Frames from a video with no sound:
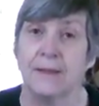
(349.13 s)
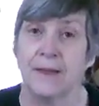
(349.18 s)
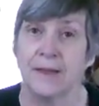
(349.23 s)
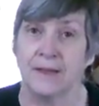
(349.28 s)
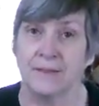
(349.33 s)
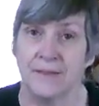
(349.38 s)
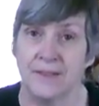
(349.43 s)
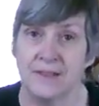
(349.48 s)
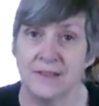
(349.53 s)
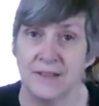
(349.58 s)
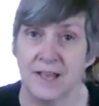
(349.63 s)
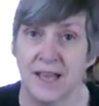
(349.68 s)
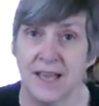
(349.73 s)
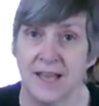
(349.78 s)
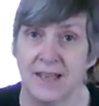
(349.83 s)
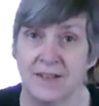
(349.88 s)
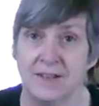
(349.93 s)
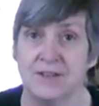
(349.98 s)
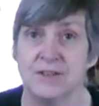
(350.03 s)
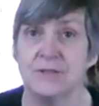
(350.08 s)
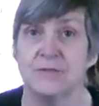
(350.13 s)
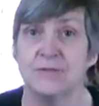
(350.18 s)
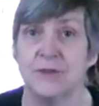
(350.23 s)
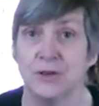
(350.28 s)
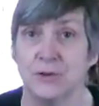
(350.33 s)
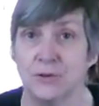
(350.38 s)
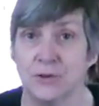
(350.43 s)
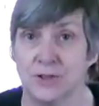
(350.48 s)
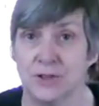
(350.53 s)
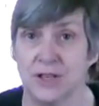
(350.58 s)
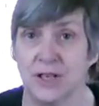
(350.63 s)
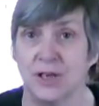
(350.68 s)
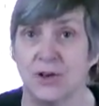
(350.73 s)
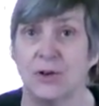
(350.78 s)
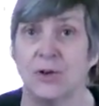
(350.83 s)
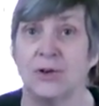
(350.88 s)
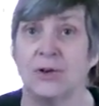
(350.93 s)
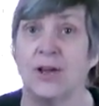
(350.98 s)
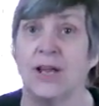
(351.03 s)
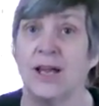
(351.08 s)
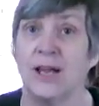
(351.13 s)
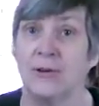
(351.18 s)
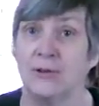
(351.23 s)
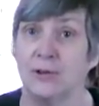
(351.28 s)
In this case, focusing on how